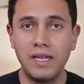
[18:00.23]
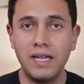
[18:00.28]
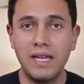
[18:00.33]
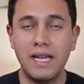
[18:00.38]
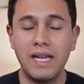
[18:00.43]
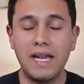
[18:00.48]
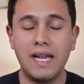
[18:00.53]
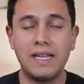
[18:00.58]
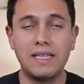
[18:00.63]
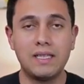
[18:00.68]

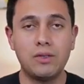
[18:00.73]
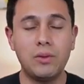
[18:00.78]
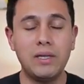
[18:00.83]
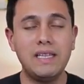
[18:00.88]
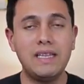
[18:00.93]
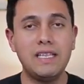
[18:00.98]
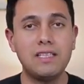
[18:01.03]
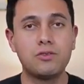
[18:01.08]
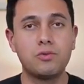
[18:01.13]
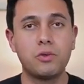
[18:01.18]
and the way
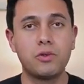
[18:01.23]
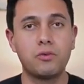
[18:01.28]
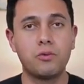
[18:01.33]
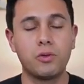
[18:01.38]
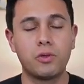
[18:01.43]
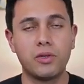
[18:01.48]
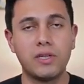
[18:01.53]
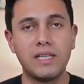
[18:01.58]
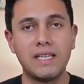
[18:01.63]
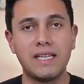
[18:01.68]
this would
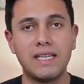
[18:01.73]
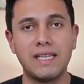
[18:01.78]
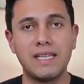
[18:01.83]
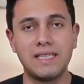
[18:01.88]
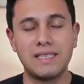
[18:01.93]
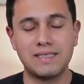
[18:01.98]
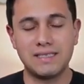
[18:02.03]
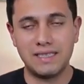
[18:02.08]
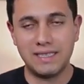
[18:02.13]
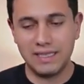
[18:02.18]
work
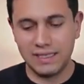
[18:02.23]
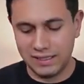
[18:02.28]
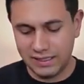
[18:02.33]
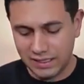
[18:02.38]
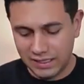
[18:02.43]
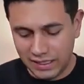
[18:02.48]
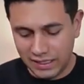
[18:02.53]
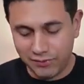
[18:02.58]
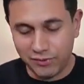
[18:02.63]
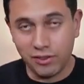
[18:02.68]
is that
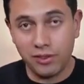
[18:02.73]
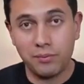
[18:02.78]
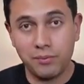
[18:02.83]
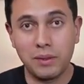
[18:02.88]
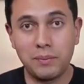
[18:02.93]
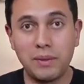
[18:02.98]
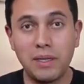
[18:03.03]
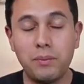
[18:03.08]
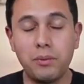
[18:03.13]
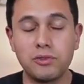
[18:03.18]
if you're in
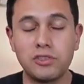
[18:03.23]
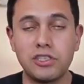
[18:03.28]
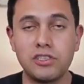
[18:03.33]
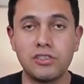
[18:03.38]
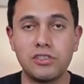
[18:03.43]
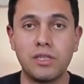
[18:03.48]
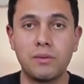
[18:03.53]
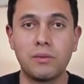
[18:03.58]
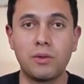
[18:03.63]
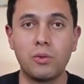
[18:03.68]
prepared position
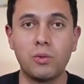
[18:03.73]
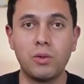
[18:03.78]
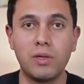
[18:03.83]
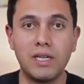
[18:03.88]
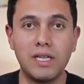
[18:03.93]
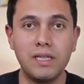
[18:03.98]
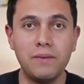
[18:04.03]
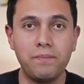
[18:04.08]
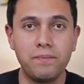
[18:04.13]
number 1,